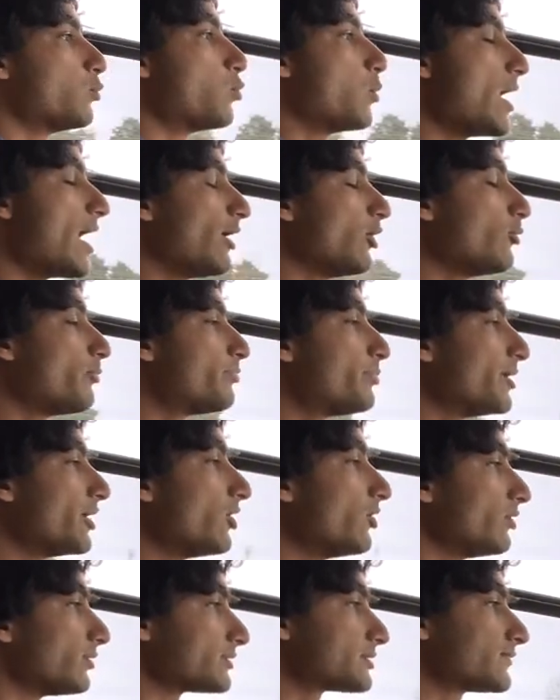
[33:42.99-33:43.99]
well
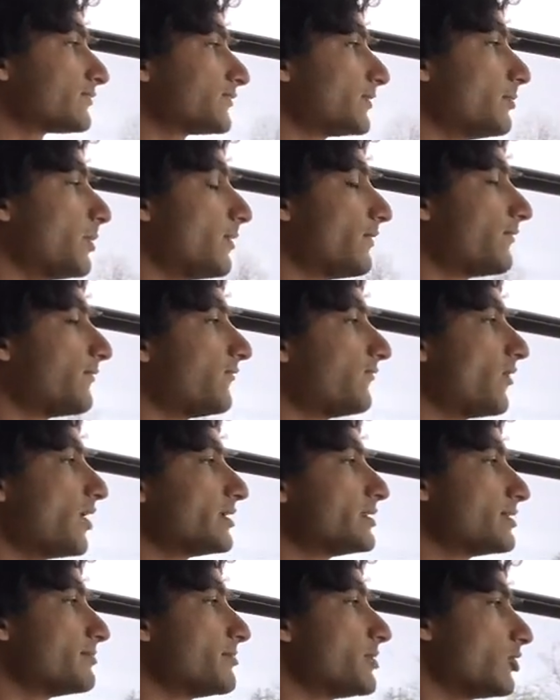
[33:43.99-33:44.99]
built from a
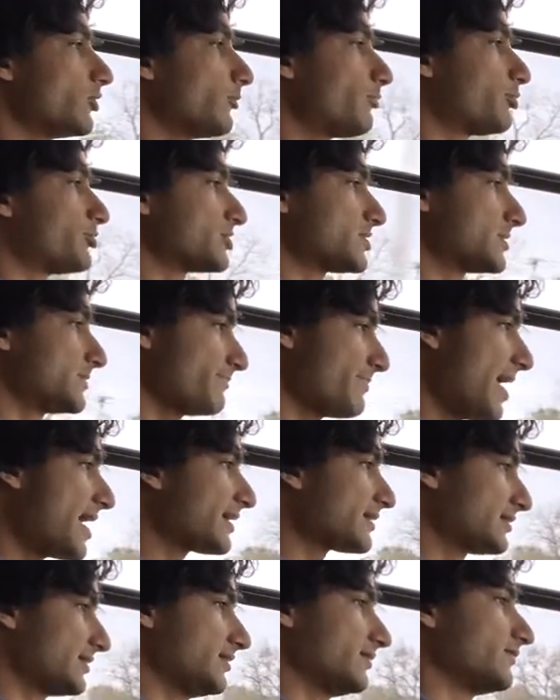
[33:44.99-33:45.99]
fundamental
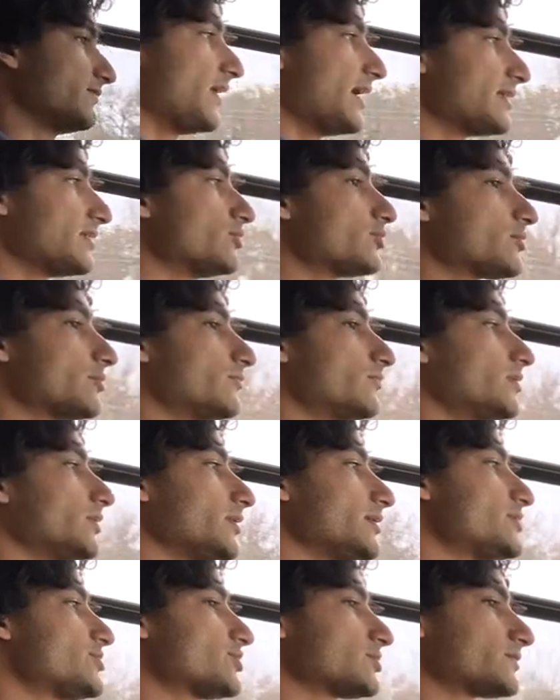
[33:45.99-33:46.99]
perspective that you can
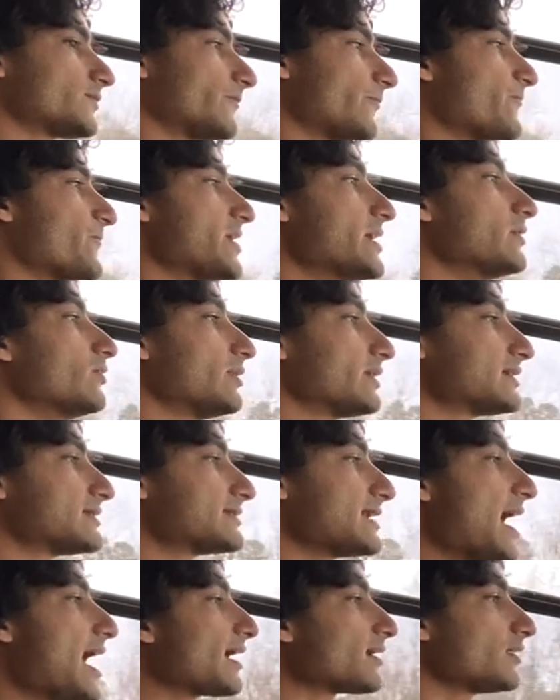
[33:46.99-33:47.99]
really just feel
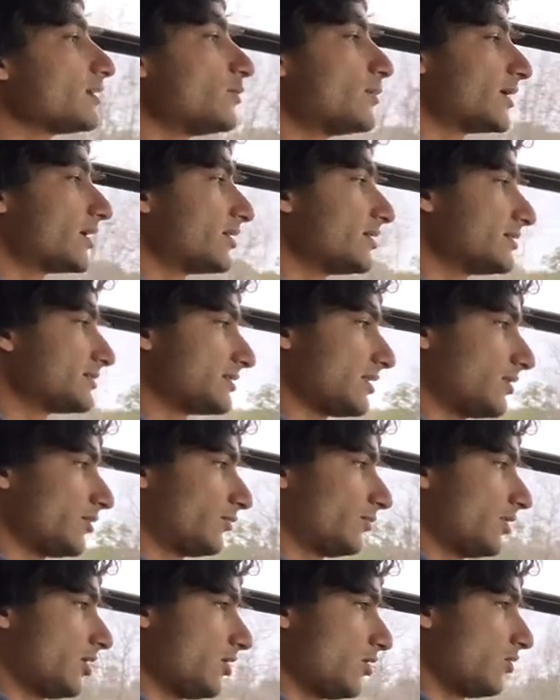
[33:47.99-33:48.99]
exactly where it is in the
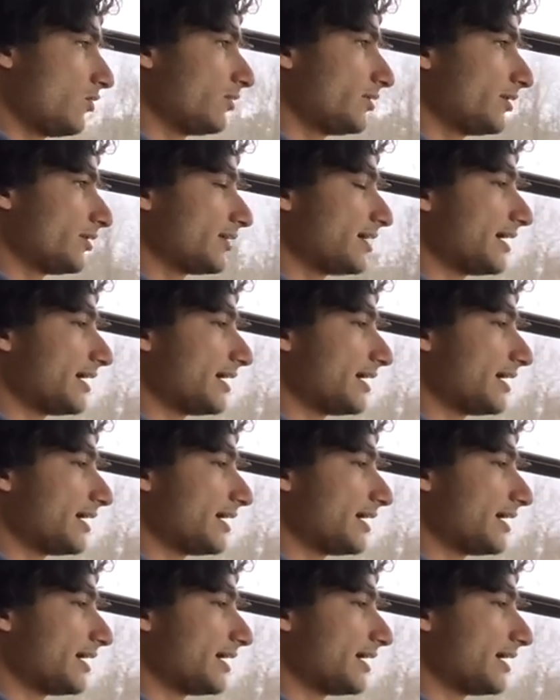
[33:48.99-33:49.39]
road.